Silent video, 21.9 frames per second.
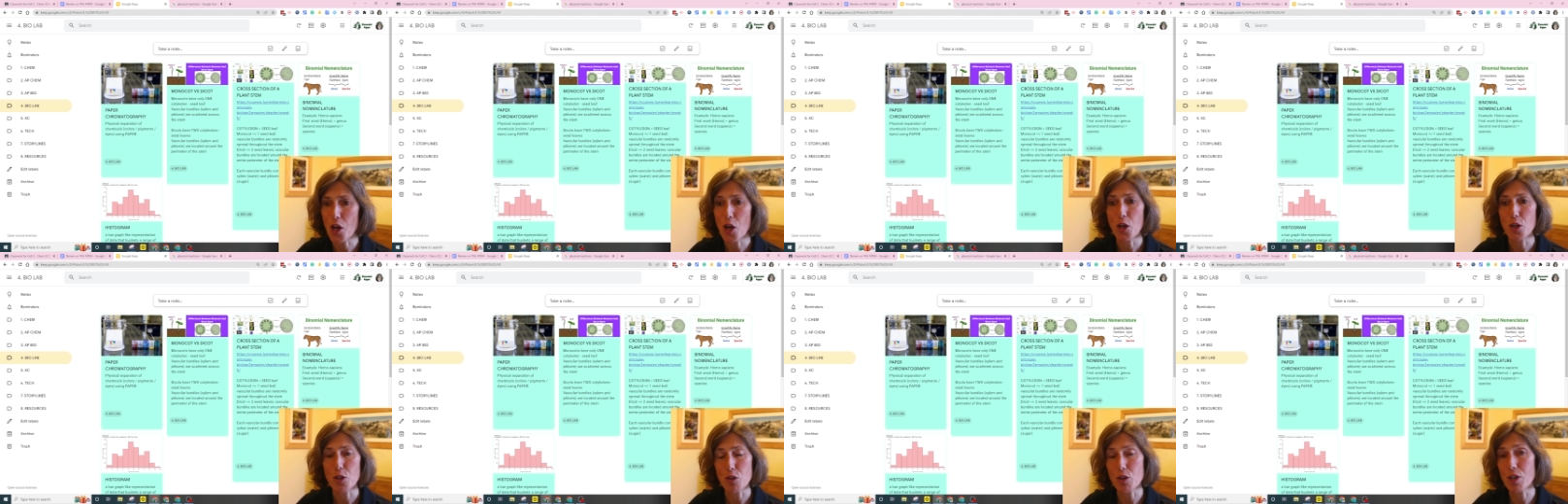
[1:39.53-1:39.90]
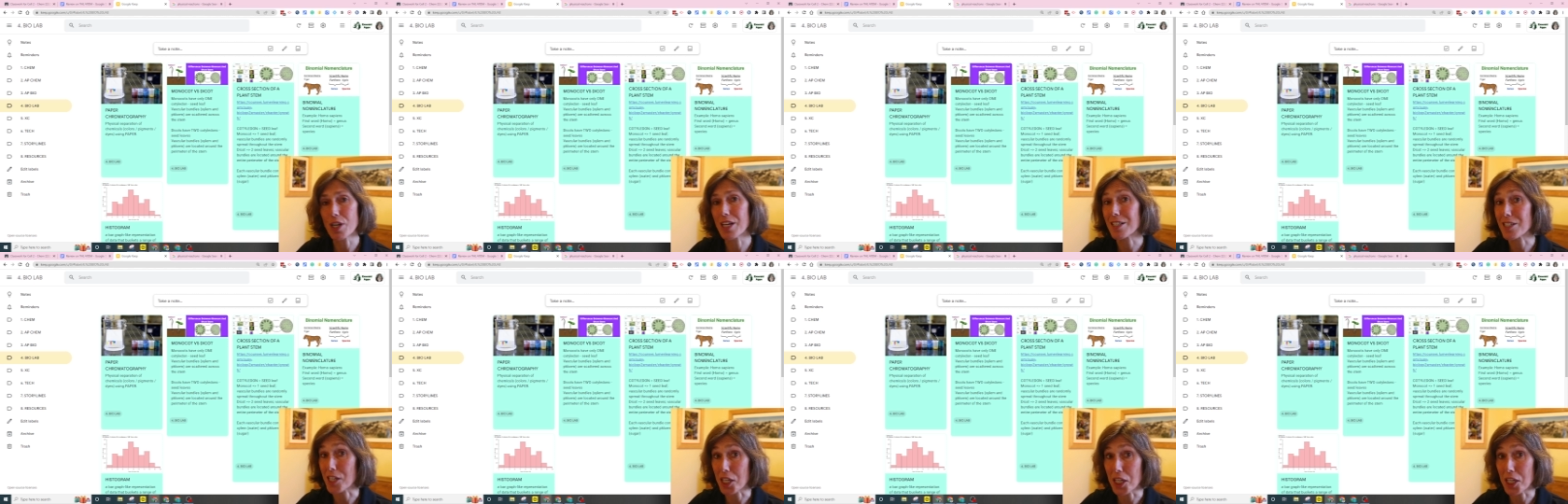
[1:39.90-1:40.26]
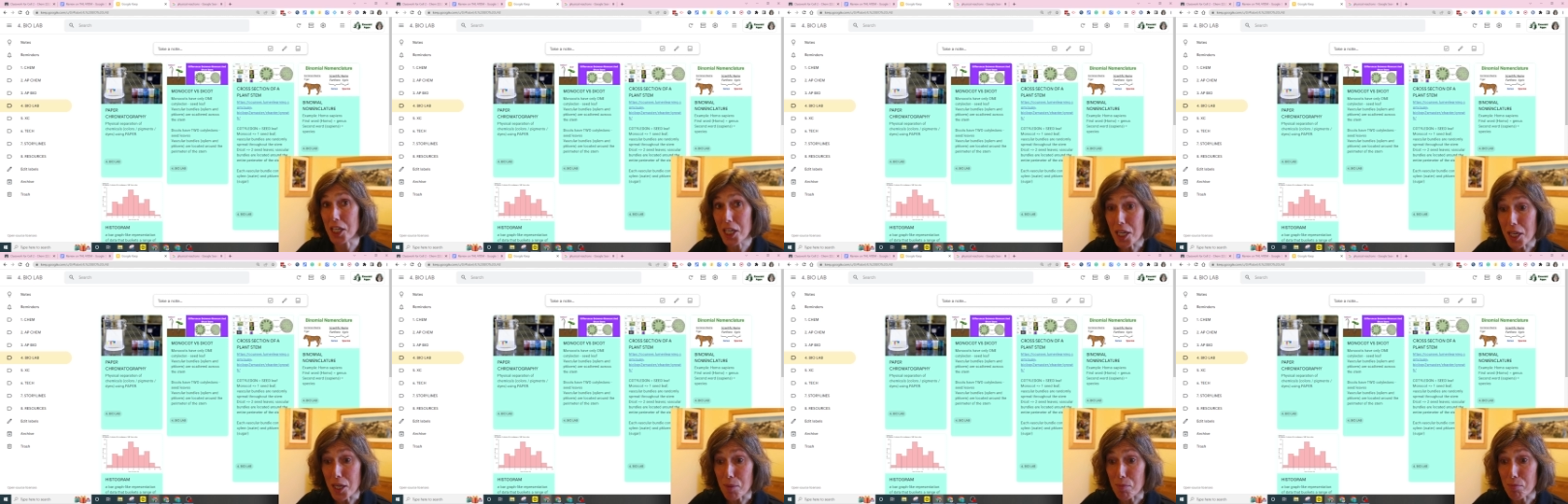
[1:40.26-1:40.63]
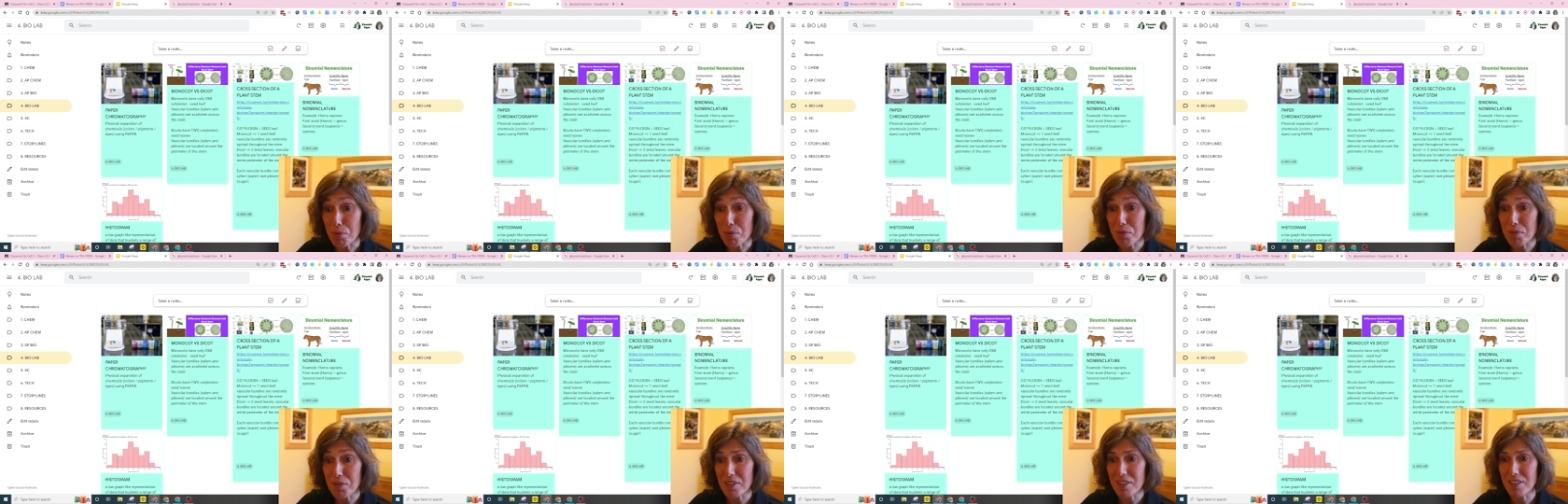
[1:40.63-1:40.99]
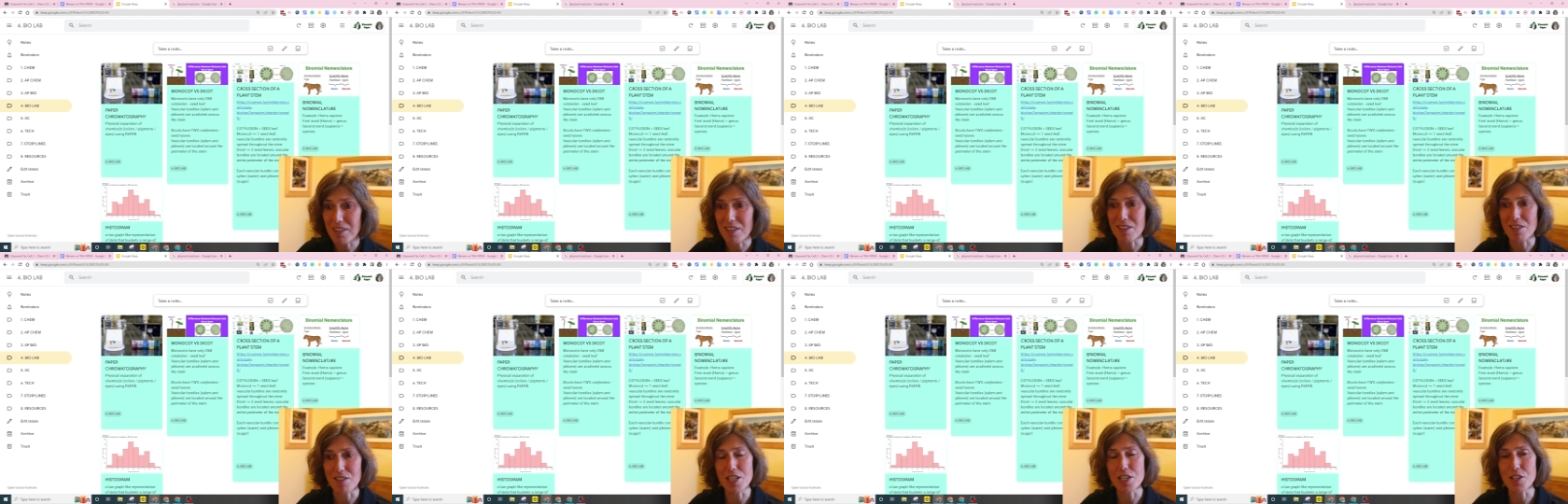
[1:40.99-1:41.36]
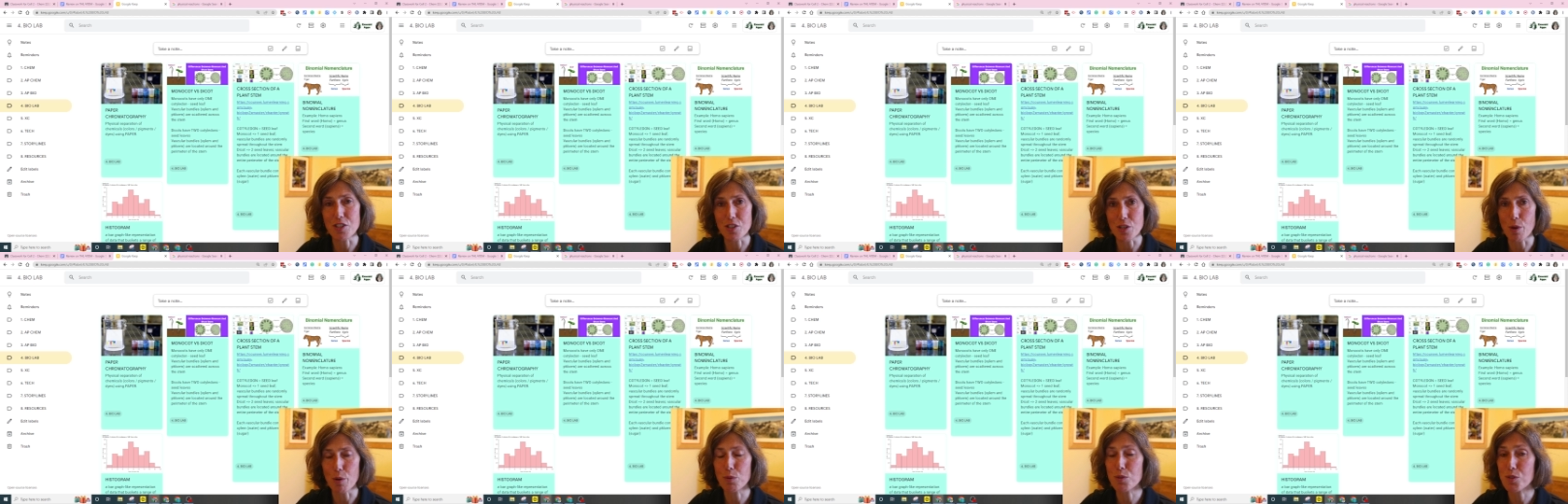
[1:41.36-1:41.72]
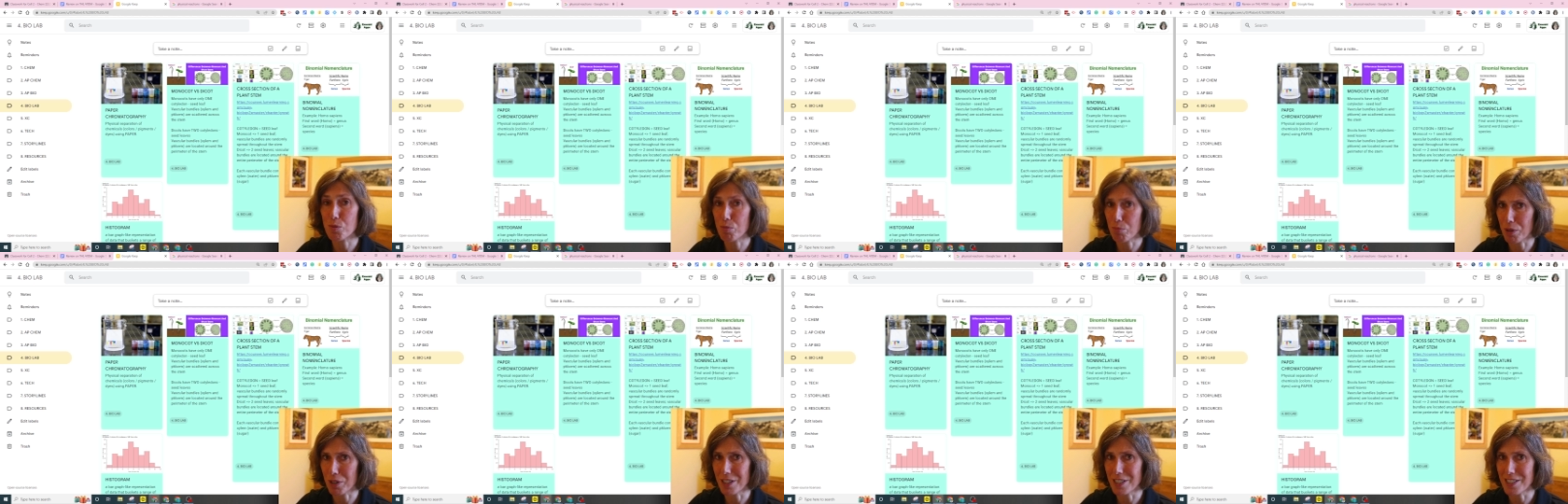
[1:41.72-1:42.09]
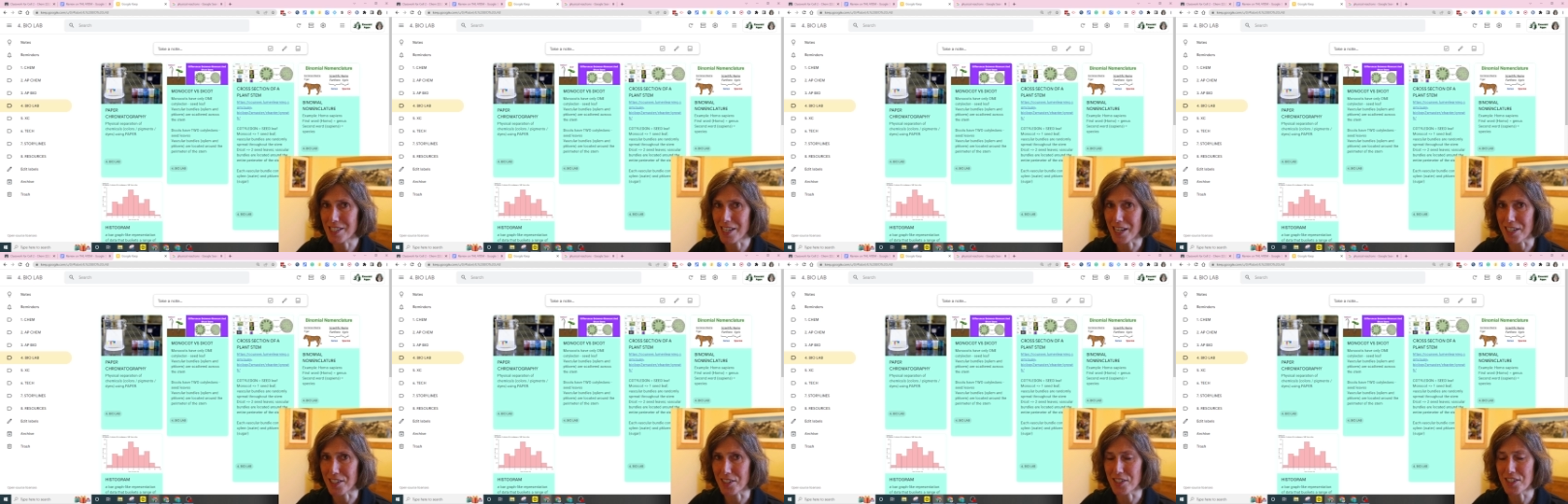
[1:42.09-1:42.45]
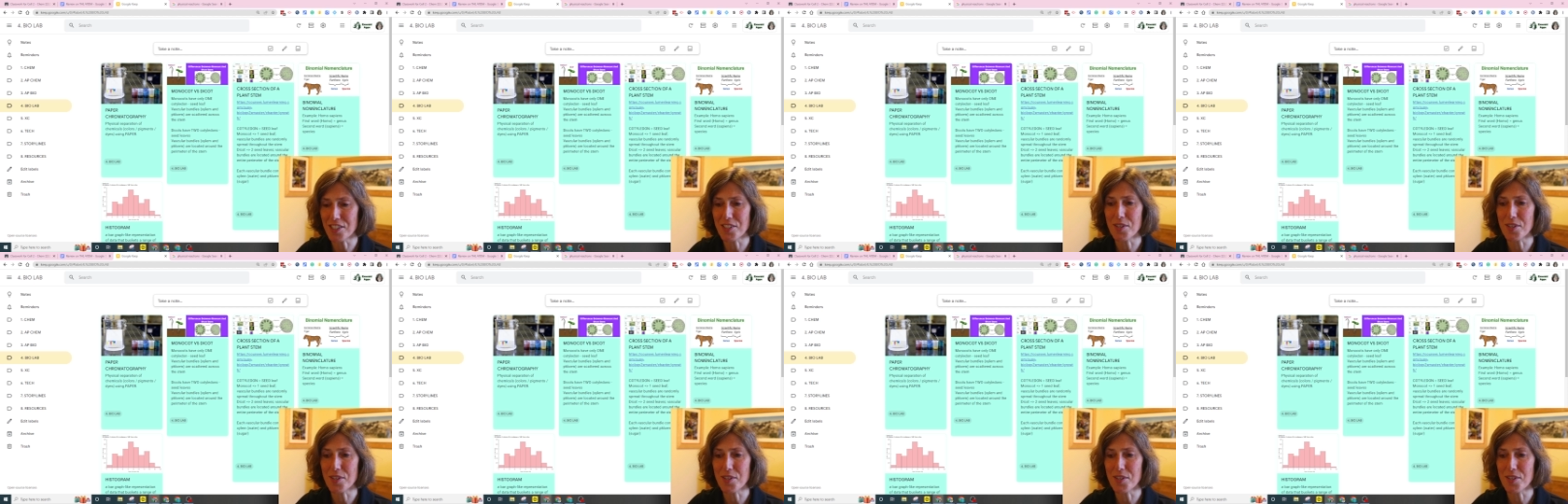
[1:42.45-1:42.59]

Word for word: you get to keep these notes, pun intended,